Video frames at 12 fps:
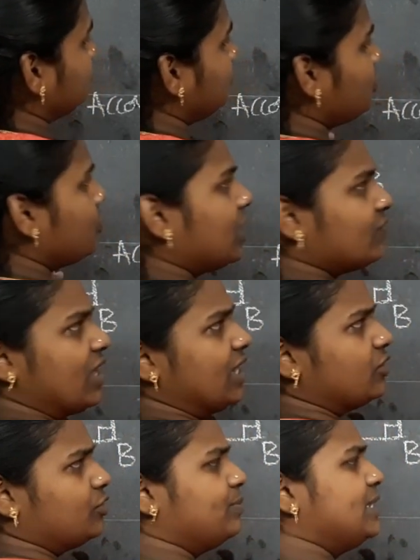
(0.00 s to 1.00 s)
you can find
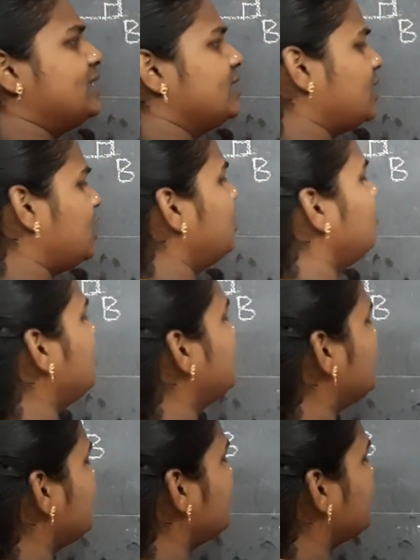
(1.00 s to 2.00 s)
out BC, right?
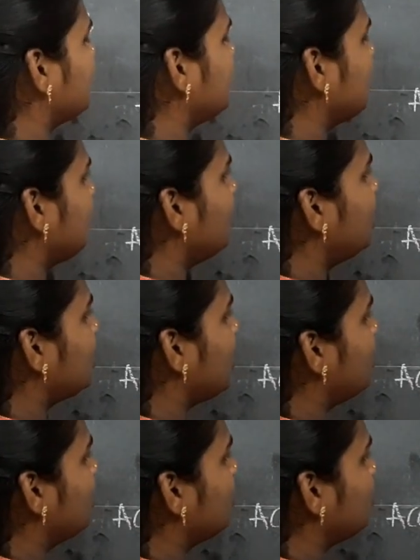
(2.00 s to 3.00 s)
BC is nothing but
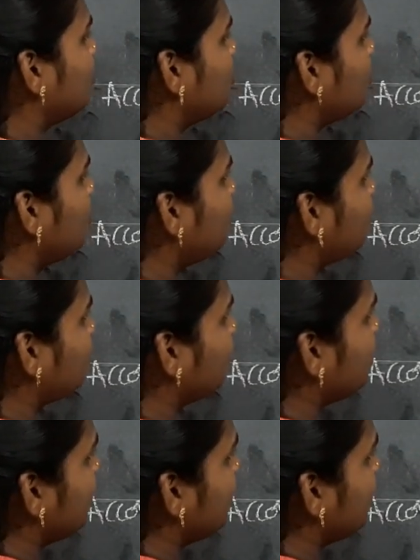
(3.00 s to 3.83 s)
under root of